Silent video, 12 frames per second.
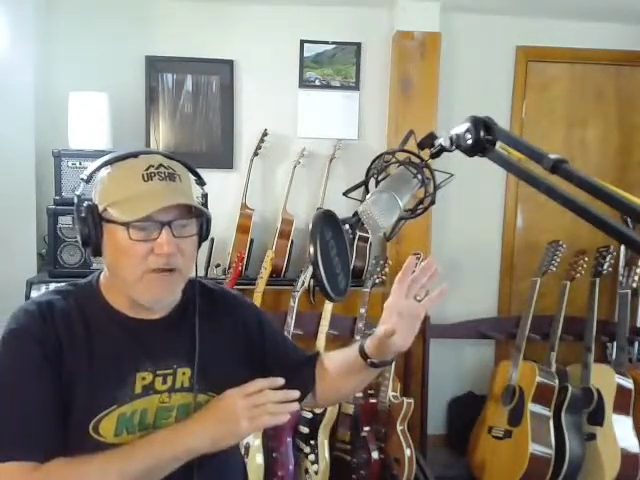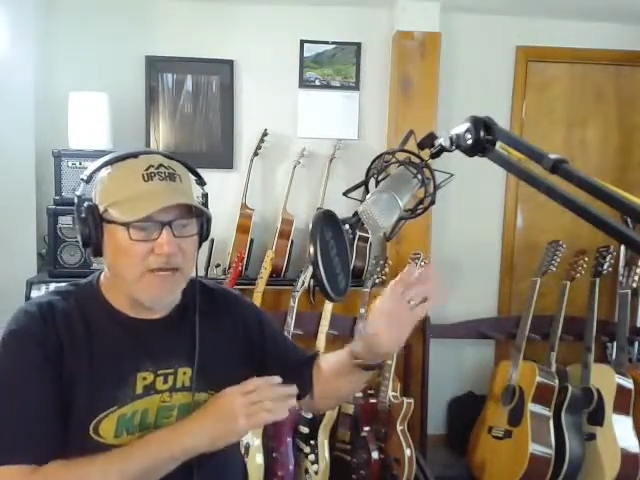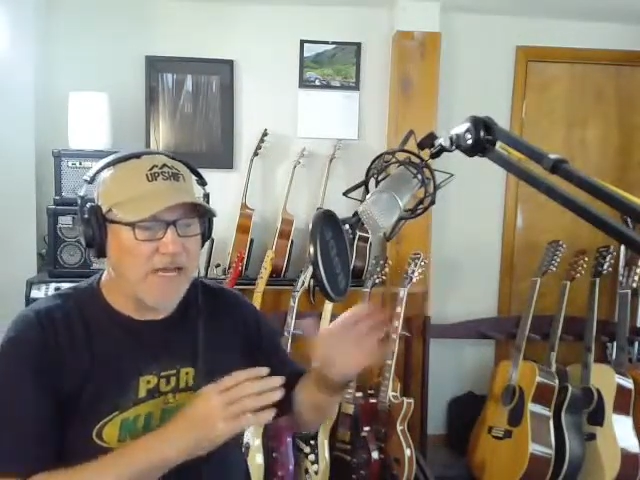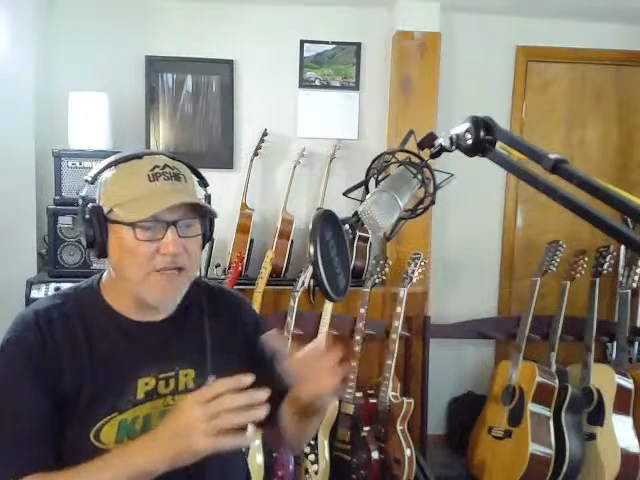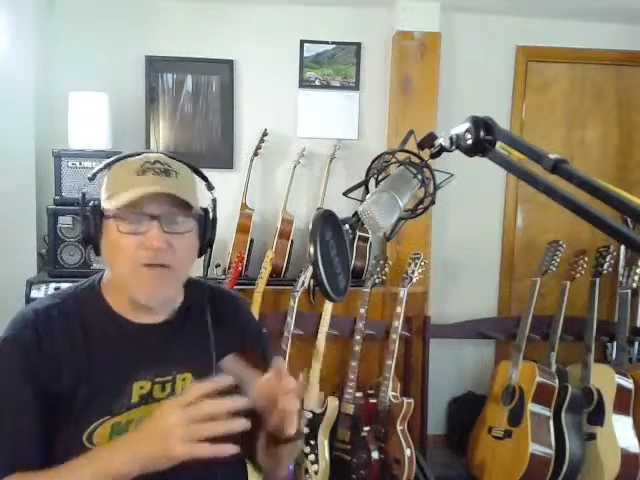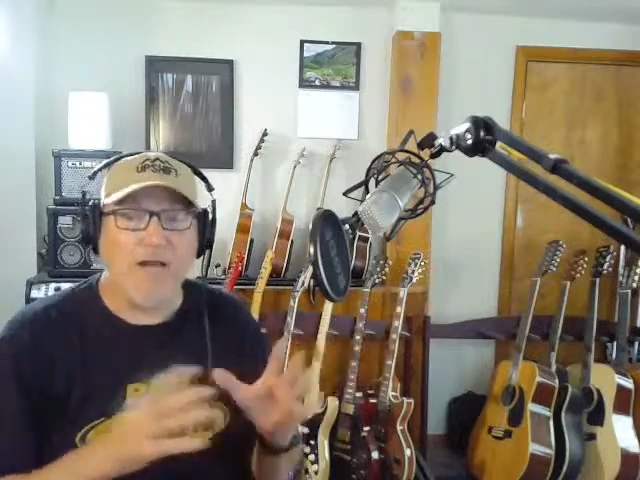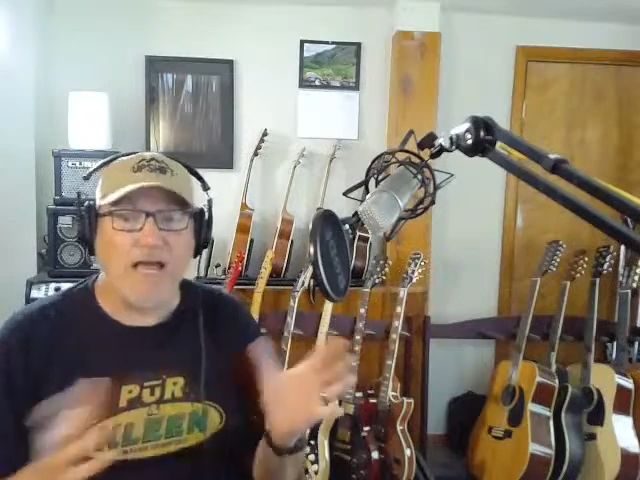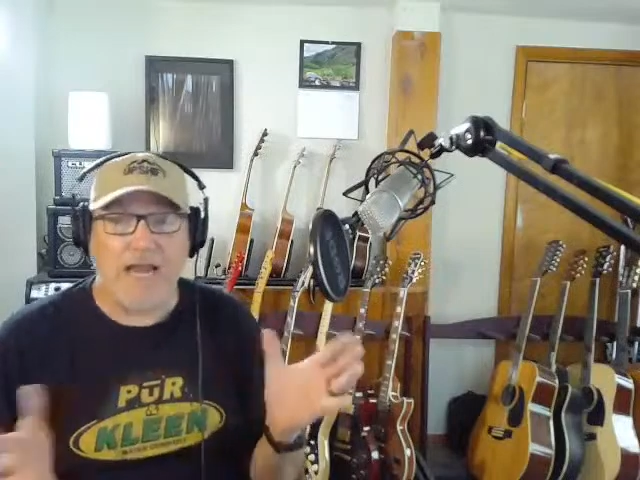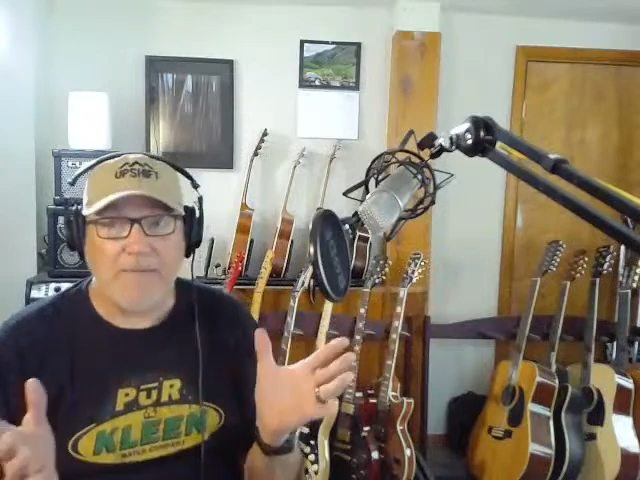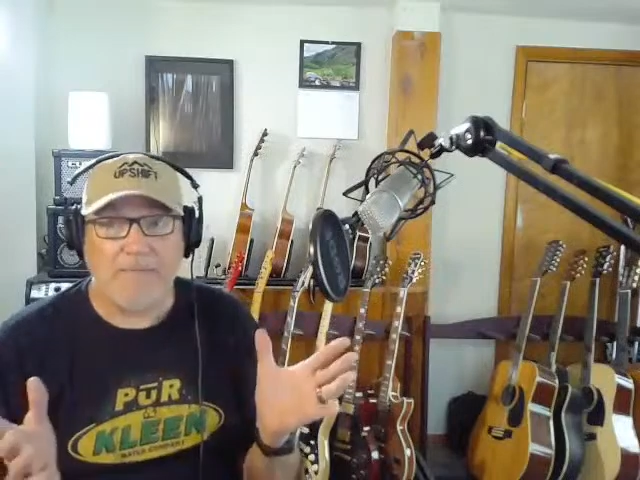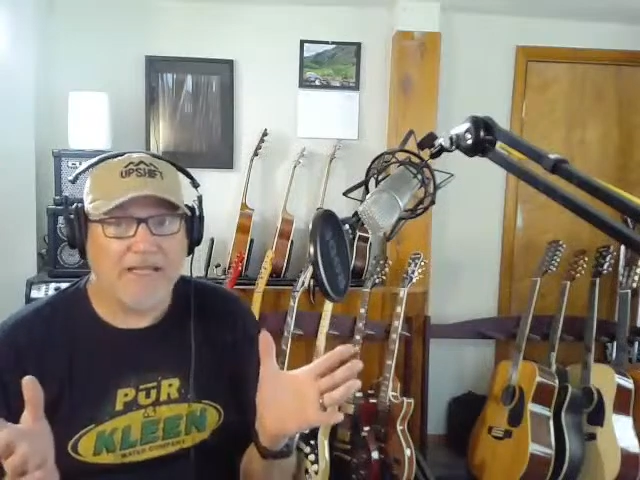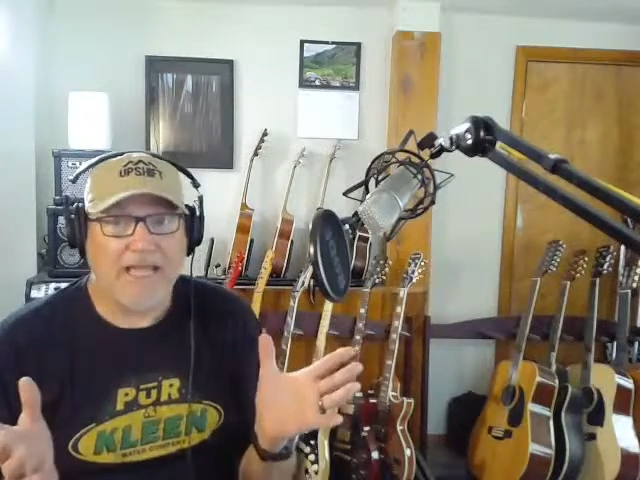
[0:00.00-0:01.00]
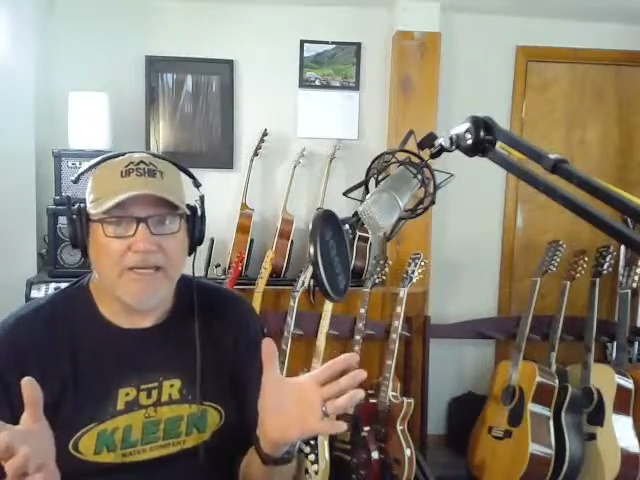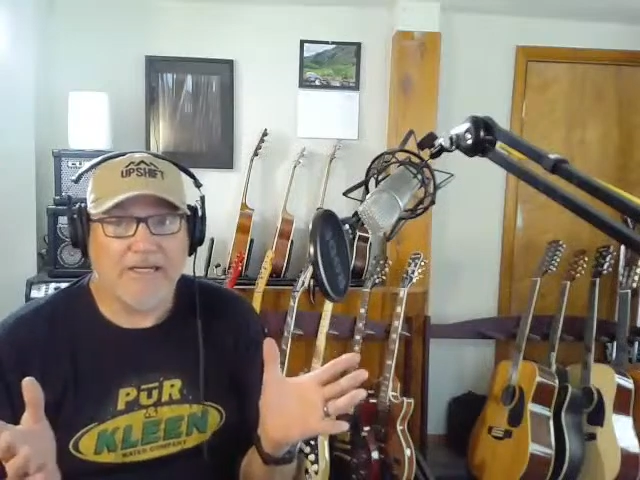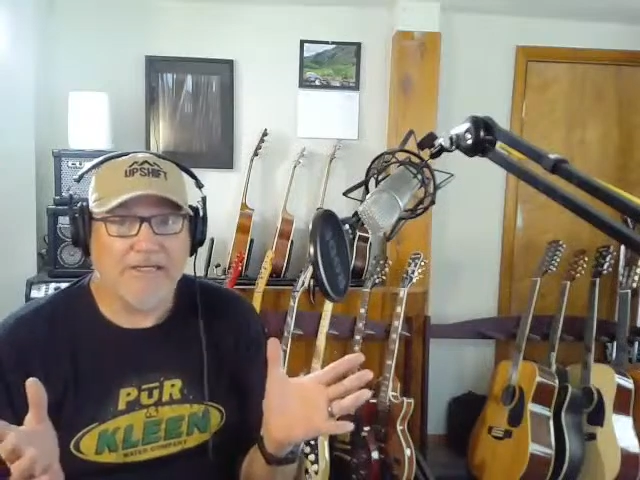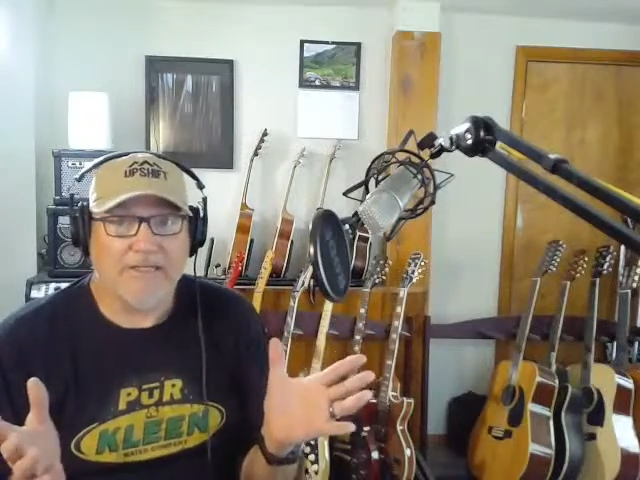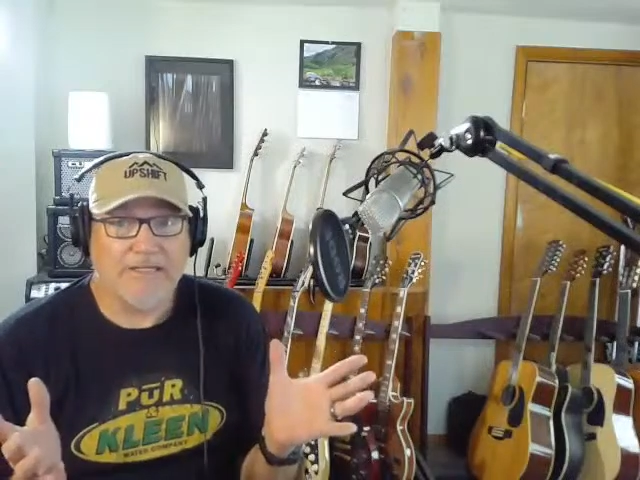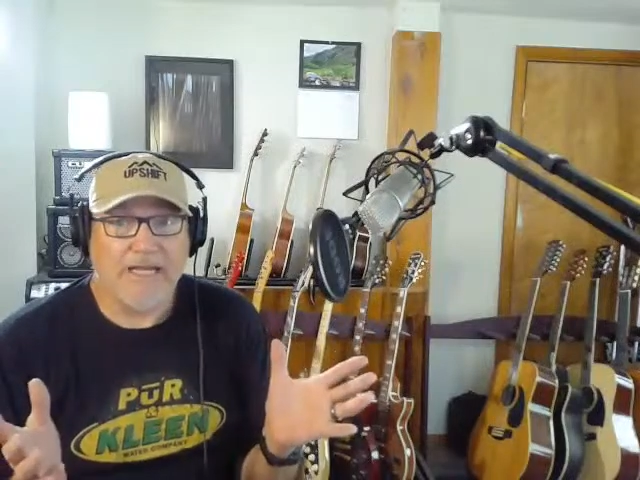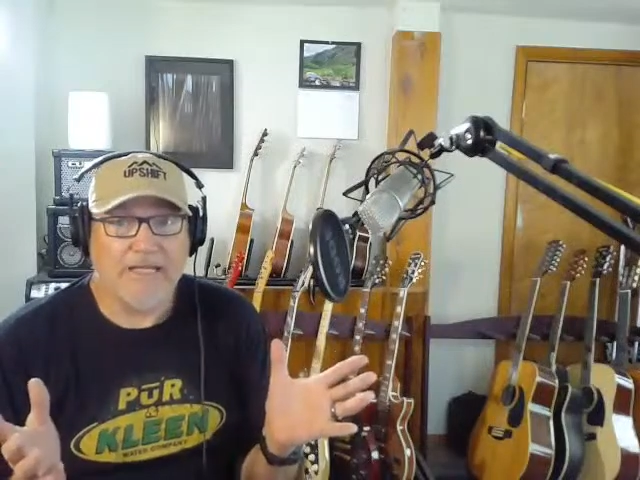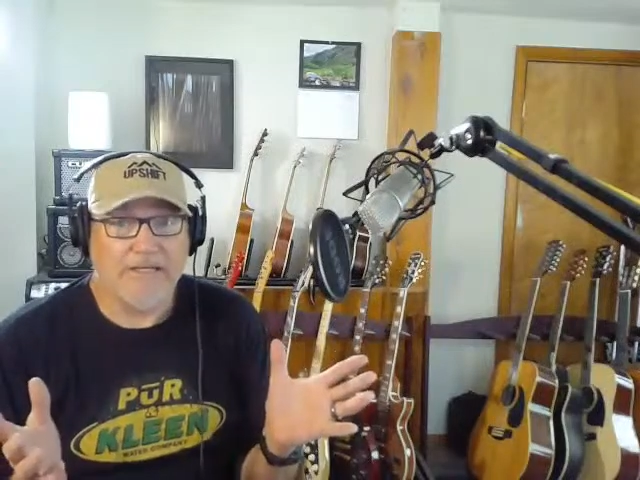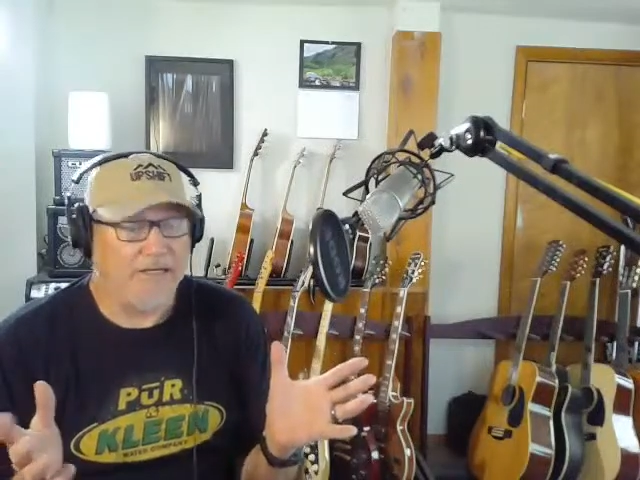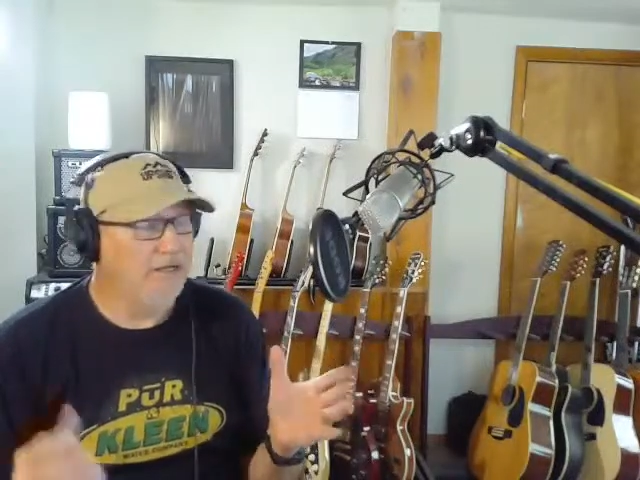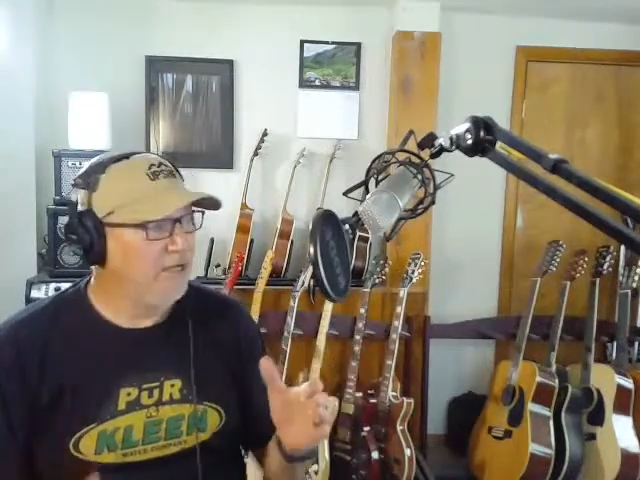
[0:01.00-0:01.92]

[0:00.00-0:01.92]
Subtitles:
Now, you're not obligated to stay there.